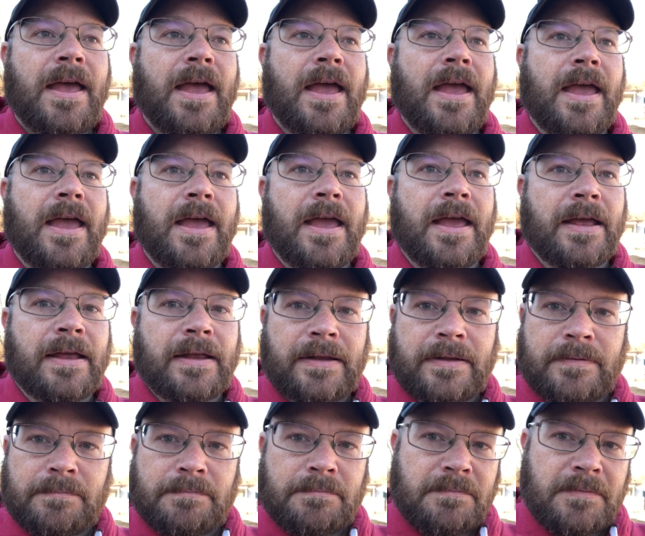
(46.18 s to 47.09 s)

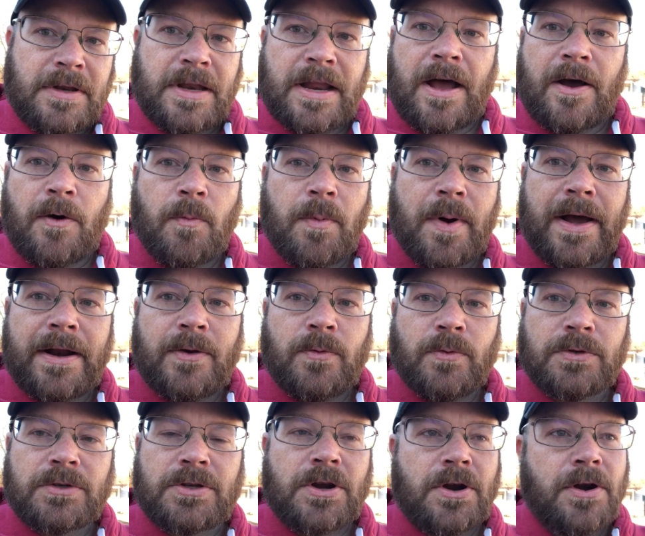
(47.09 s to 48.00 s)
and nobody
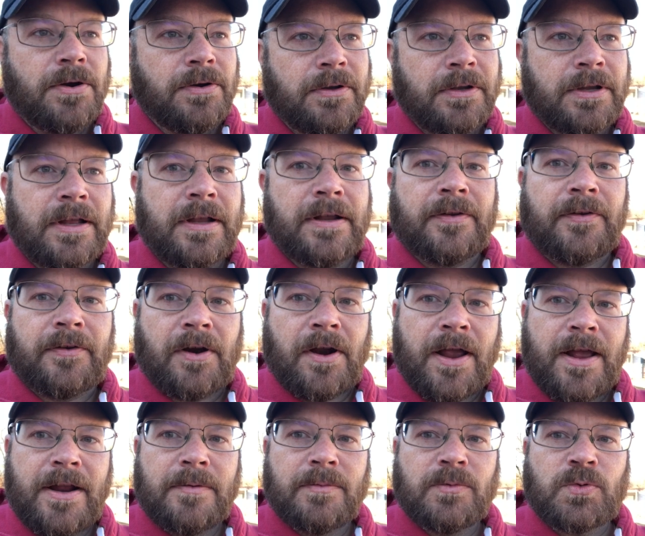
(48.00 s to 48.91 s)
was hurt. None of
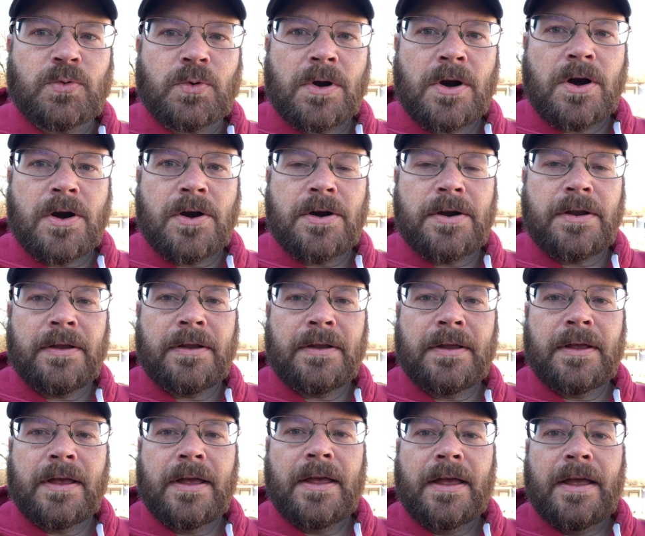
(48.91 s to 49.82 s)
our animals were hurt.
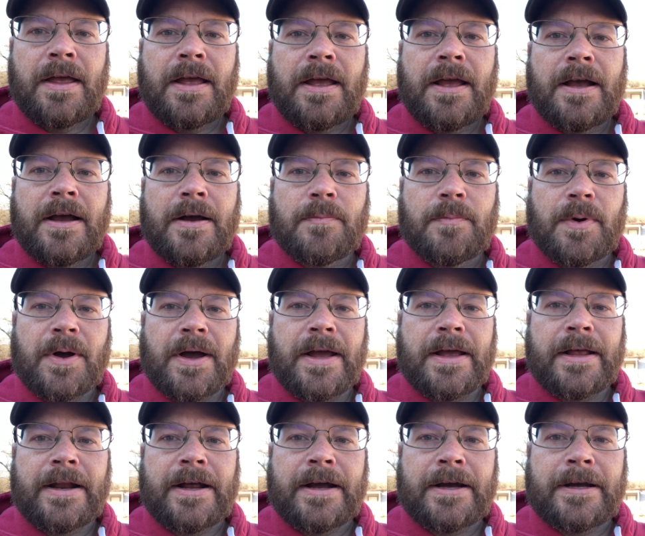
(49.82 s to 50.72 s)

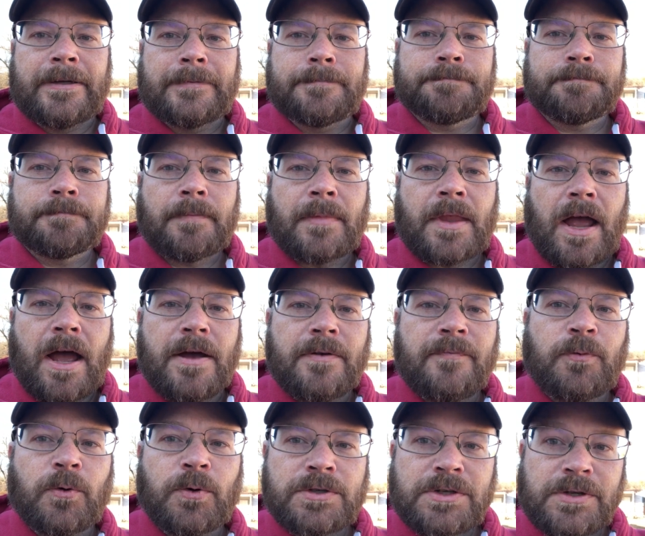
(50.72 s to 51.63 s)
But
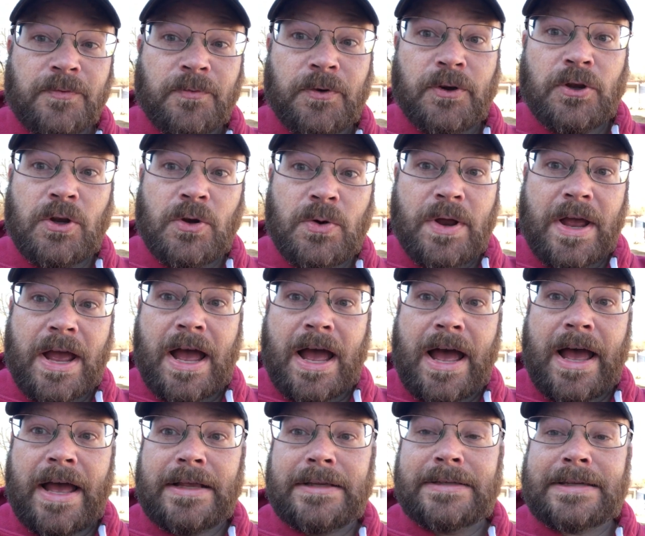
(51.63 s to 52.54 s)
unfortunately for you
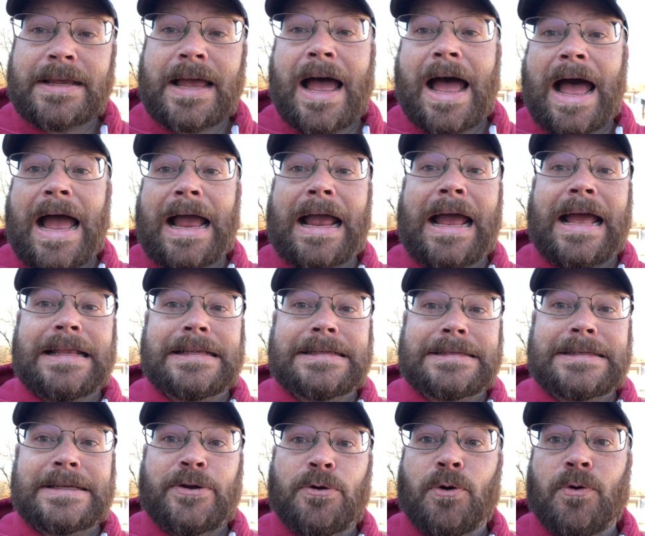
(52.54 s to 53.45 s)
guys, I got
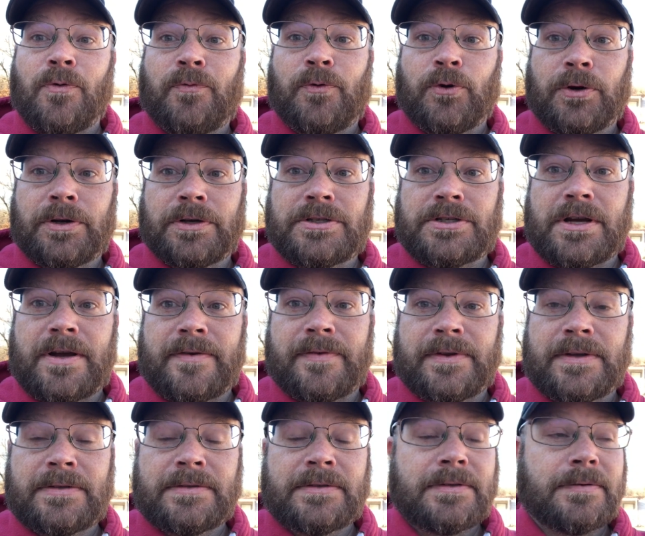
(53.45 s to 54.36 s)
zero footage
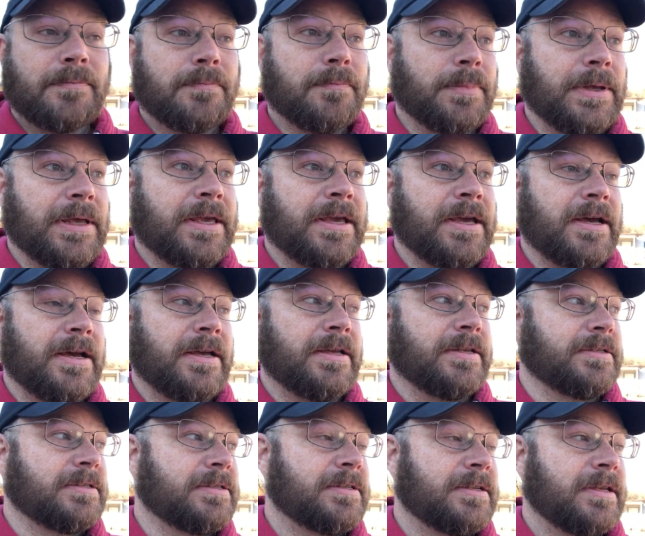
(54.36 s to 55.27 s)
of it
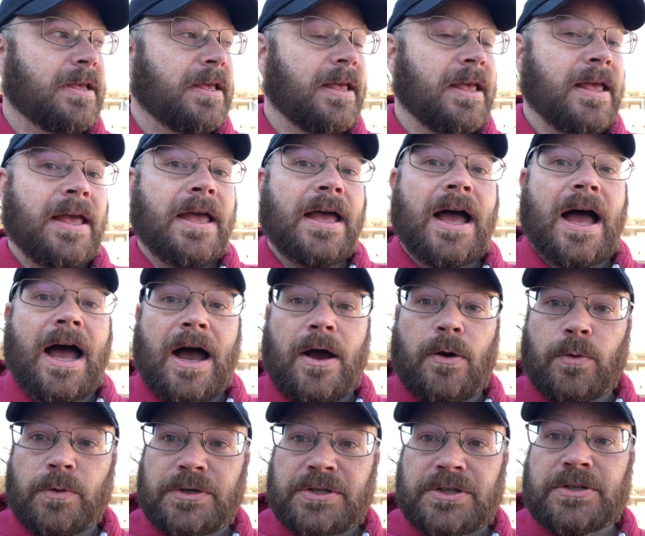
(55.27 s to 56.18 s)
because
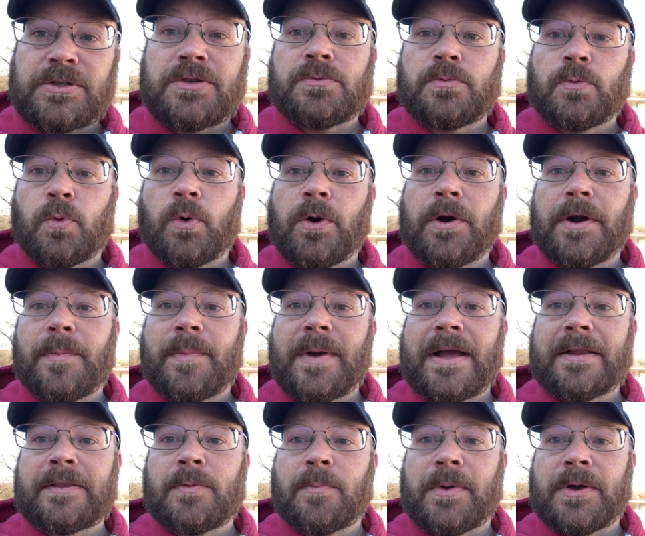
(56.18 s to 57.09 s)
I was just worried
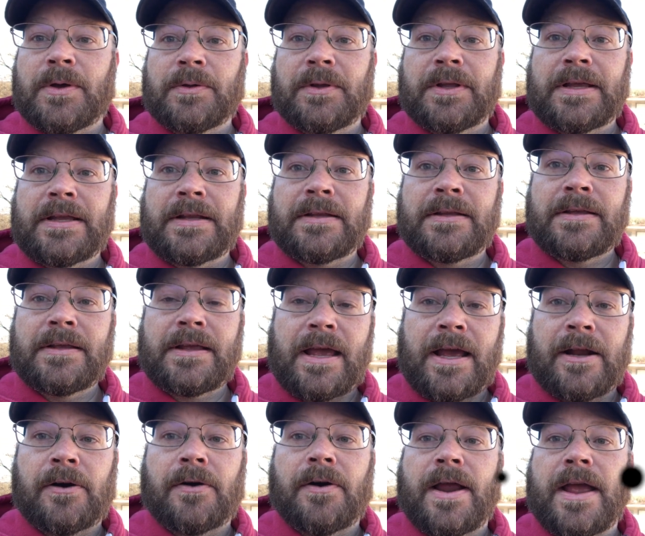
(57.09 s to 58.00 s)
about the building
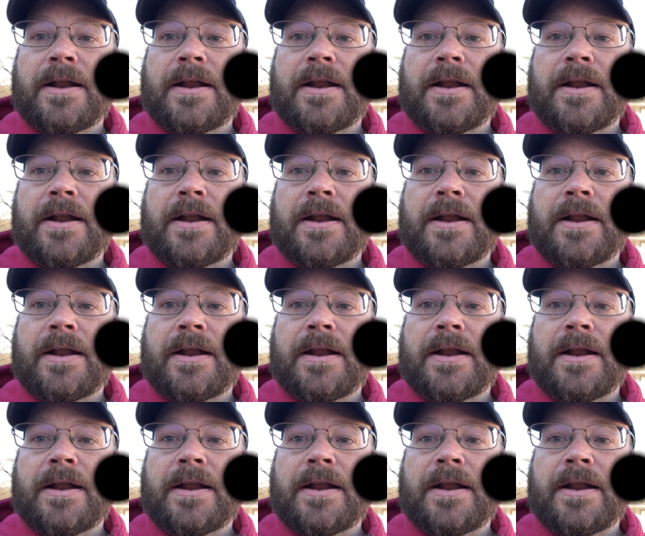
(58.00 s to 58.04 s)
and our